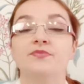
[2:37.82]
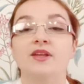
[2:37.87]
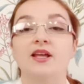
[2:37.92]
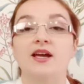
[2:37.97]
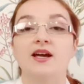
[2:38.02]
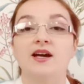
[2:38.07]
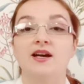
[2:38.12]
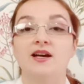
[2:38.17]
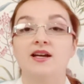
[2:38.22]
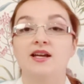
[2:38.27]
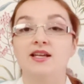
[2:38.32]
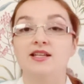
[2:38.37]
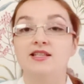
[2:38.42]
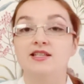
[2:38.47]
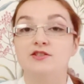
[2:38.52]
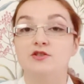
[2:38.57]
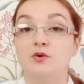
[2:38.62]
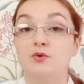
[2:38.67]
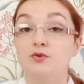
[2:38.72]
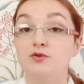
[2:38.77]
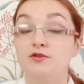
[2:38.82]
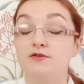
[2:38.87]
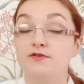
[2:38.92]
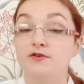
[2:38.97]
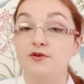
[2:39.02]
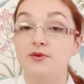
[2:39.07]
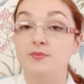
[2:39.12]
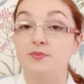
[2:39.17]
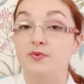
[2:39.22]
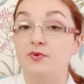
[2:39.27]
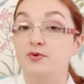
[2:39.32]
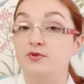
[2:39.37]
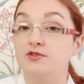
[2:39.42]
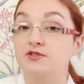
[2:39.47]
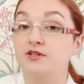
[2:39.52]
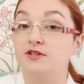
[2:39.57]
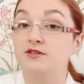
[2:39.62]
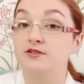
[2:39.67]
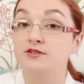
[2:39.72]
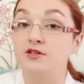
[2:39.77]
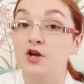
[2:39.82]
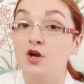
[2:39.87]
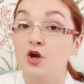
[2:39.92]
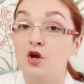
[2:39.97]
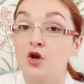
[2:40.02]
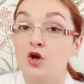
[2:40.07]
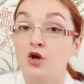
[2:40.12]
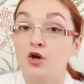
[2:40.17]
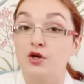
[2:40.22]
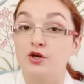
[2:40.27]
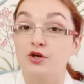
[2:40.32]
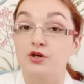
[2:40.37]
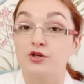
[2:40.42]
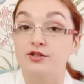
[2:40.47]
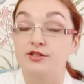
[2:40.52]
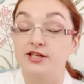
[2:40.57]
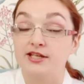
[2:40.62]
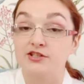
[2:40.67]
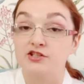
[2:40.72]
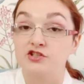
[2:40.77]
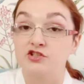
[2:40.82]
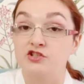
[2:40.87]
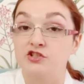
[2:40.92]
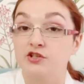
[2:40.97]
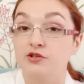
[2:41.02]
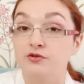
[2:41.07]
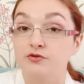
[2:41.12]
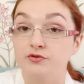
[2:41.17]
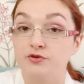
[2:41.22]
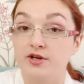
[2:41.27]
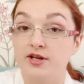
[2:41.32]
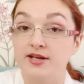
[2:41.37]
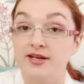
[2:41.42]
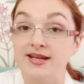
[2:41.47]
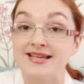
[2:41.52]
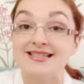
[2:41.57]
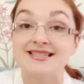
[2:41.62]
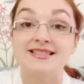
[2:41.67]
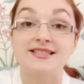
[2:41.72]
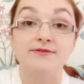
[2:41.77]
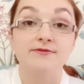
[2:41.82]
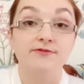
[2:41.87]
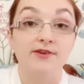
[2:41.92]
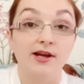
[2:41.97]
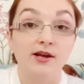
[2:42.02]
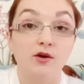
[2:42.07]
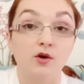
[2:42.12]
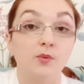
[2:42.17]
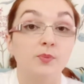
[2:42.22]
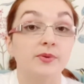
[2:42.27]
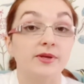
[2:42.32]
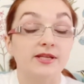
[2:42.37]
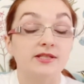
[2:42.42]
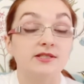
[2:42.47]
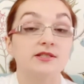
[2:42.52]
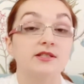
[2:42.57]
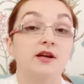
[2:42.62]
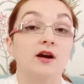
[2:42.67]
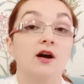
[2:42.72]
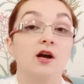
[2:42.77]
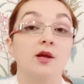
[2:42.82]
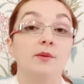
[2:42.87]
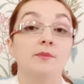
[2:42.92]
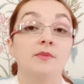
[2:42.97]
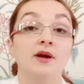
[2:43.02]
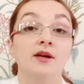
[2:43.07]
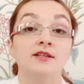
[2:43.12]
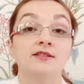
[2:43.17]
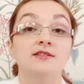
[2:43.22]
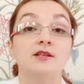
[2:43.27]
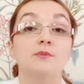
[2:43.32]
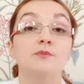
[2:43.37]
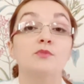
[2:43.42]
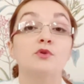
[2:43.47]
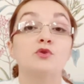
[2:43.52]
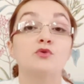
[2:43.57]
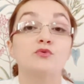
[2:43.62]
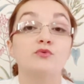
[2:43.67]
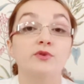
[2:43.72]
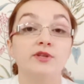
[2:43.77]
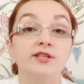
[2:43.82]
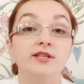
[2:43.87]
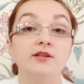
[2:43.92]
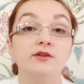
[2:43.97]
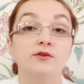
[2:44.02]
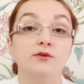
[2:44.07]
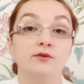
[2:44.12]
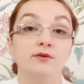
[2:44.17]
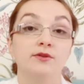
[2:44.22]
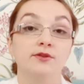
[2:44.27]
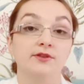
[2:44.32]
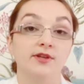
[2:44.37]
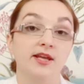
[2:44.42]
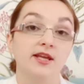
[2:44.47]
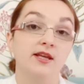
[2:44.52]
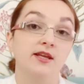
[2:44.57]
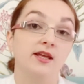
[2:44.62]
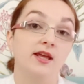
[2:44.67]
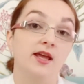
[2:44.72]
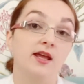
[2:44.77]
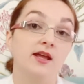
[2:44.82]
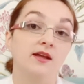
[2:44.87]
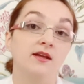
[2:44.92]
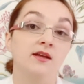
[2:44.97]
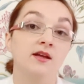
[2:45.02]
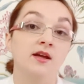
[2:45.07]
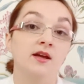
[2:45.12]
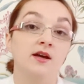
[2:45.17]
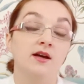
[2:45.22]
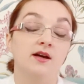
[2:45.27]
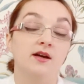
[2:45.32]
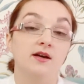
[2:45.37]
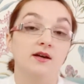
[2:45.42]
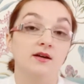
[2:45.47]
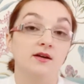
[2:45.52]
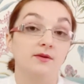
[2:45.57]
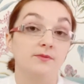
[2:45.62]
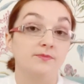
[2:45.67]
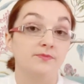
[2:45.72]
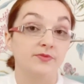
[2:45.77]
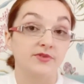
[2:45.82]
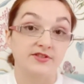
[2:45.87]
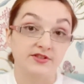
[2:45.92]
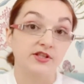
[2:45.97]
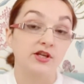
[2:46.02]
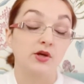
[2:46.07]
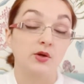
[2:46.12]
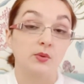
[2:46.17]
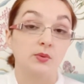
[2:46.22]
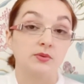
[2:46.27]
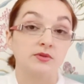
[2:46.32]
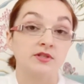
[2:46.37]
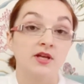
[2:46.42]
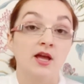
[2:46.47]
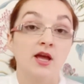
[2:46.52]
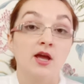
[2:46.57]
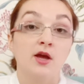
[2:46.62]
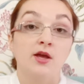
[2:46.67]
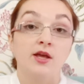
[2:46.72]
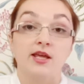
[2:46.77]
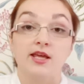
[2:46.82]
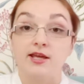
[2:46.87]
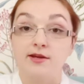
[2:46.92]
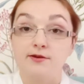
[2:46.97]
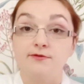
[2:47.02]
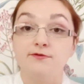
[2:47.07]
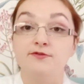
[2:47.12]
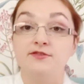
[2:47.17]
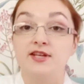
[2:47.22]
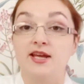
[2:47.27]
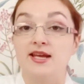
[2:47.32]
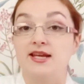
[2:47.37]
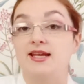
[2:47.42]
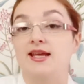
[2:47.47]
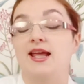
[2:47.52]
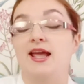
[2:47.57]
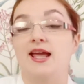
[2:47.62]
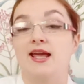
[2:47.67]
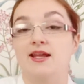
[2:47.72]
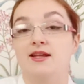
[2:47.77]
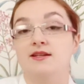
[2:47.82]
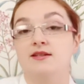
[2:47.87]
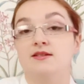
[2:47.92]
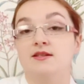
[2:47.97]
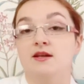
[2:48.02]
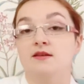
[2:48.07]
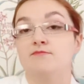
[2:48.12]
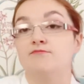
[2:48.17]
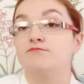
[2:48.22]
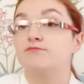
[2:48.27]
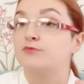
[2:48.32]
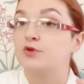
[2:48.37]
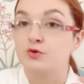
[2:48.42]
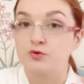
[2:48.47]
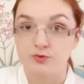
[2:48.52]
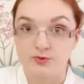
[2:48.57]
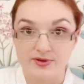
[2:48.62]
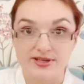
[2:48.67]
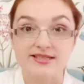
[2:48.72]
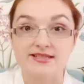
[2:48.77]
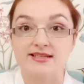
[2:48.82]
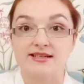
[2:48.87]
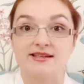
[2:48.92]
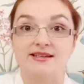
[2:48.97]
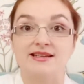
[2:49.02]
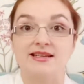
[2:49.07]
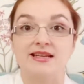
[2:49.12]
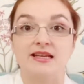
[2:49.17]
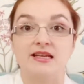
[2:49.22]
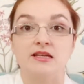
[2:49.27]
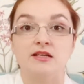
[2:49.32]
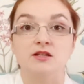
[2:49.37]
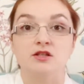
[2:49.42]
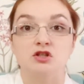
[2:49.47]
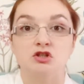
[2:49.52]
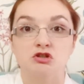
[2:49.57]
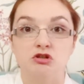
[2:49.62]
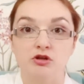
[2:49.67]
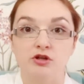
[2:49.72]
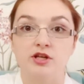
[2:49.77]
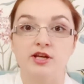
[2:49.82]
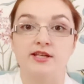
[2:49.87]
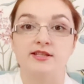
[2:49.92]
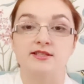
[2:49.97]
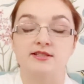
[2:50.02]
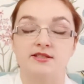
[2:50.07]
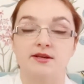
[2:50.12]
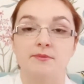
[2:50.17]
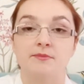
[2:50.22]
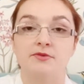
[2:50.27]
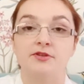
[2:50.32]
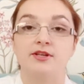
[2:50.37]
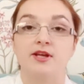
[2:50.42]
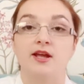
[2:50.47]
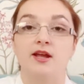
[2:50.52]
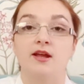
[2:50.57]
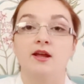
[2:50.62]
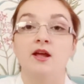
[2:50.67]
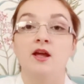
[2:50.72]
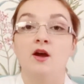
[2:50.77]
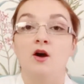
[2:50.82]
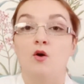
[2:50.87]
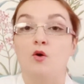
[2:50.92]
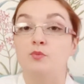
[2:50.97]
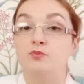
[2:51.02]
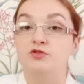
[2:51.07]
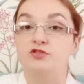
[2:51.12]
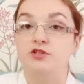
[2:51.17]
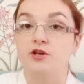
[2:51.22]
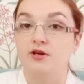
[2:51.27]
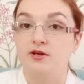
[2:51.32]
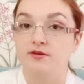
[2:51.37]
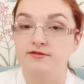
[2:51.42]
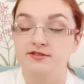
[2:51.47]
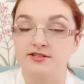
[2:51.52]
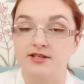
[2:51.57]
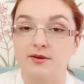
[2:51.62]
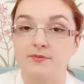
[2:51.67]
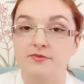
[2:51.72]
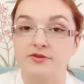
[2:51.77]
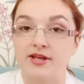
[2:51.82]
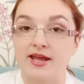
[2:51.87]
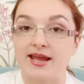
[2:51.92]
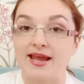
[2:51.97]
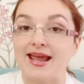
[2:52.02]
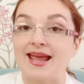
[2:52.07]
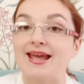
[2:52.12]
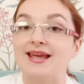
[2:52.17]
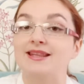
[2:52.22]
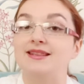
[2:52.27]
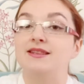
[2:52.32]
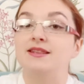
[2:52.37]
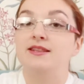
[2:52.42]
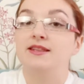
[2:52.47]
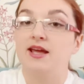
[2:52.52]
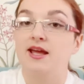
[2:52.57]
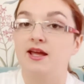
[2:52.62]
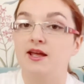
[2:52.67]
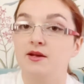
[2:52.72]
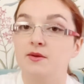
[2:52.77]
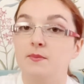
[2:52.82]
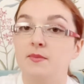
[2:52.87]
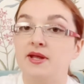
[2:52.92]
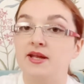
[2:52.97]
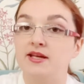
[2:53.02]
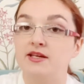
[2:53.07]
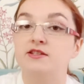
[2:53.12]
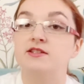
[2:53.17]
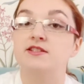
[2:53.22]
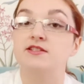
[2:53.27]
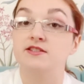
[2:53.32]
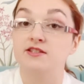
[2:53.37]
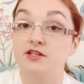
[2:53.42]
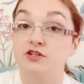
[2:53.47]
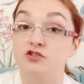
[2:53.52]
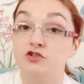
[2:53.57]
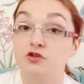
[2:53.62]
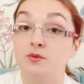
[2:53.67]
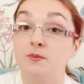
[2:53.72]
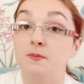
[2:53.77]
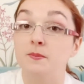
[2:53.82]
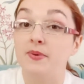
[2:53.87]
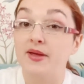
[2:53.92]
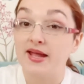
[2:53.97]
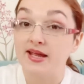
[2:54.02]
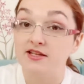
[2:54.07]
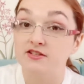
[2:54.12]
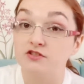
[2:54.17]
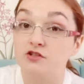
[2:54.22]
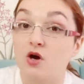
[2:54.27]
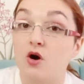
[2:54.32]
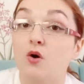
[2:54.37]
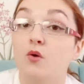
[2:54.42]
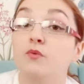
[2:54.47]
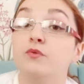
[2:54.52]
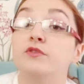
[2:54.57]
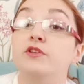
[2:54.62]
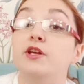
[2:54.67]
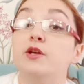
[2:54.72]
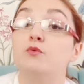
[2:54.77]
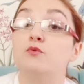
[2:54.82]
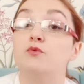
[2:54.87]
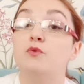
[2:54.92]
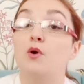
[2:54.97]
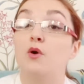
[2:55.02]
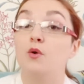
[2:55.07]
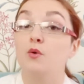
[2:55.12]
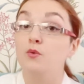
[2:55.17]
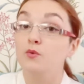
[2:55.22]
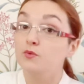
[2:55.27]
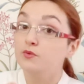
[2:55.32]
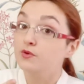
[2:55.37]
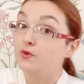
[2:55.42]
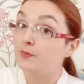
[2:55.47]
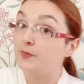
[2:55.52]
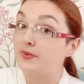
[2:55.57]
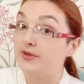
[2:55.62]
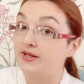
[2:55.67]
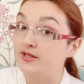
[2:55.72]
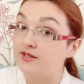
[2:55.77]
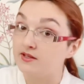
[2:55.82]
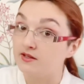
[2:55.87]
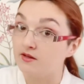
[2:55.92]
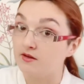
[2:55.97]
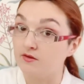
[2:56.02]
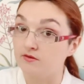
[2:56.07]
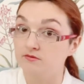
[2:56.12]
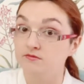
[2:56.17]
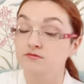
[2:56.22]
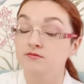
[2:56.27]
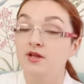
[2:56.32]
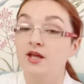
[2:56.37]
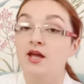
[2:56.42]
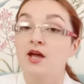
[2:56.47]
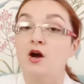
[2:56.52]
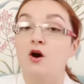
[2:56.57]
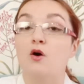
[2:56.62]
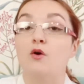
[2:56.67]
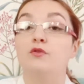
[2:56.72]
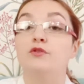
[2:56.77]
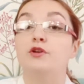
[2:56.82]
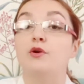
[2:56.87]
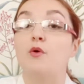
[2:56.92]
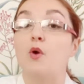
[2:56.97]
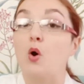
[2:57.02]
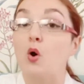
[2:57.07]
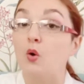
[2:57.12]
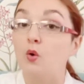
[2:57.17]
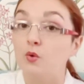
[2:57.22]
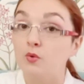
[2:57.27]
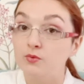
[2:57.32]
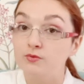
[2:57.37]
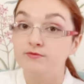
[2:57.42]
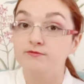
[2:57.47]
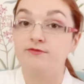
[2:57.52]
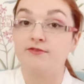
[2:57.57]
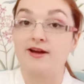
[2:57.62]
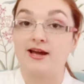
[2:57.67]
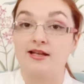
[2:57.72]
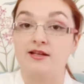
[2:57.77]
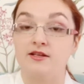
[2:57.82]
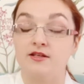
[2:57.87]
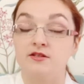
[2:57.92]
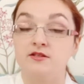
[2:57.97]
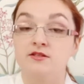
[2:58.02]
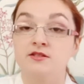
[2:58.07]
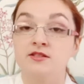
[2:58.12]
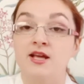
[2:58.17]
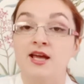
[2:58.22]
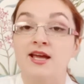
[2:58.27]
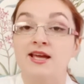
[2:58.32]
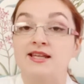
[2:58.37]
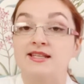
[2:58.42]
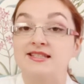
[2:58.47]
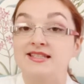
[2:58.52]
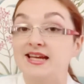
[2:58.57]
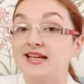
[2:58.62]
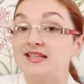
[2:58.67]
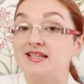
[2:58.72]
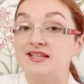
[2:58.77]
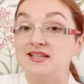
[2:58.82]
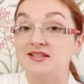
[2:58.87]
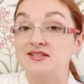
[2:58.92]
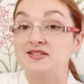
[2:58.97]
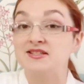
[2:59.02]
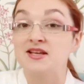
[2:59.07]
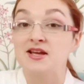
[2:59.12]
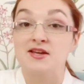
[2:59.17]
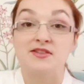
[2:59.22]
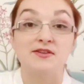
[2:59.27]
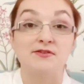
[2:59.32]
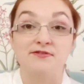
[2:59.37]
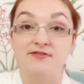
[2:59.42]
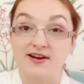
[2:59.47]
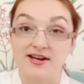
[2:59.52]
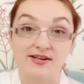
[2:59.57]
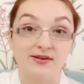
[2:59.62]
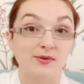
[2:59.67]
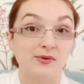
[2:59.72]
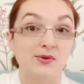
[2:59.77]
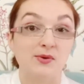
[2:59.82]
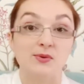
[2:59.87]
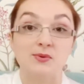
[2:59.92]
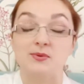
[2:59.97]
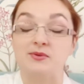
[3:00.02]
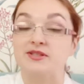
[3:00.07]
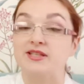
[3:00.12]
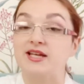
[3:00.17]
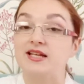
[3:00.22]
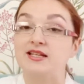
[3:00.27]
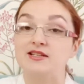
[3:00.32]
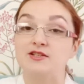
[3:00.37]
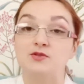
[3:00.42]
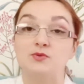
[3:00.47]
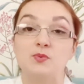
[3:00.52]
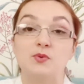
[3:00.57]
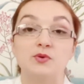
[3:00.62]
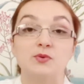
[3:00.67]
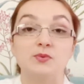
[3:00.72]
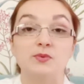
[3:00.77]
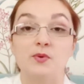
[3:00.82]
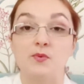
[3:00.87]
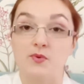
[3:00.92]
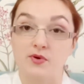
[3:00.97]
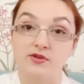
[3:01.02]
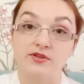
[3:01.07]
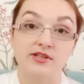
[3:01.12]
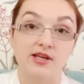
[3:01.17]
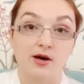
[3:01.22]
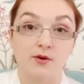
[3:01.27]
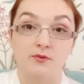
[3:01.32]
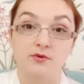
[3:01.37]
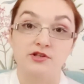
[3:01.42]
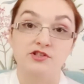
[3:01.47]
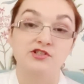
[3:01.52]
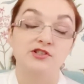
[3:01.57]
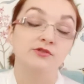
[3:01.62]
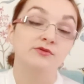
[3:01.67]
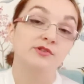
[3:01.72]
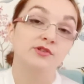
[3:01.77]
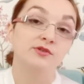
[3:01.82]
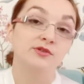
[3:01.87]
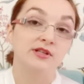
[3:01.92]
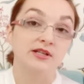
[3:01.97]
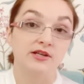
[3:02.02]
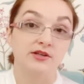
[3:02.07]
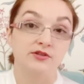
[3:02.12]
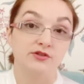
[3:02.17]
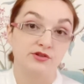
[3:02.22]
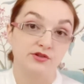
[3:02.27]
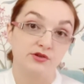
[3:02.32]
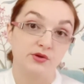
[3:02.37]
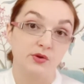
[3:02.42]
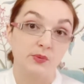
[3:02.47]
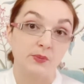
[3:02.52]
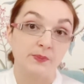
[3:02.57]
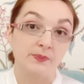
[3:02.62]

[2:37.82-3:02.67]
it is also very important that children develop in time some critical thinking skills. If they can critically look at something, observe something, and then make a decision based on their own opinion, on their own values, that is the final goal. That is what we want our children to learn to do.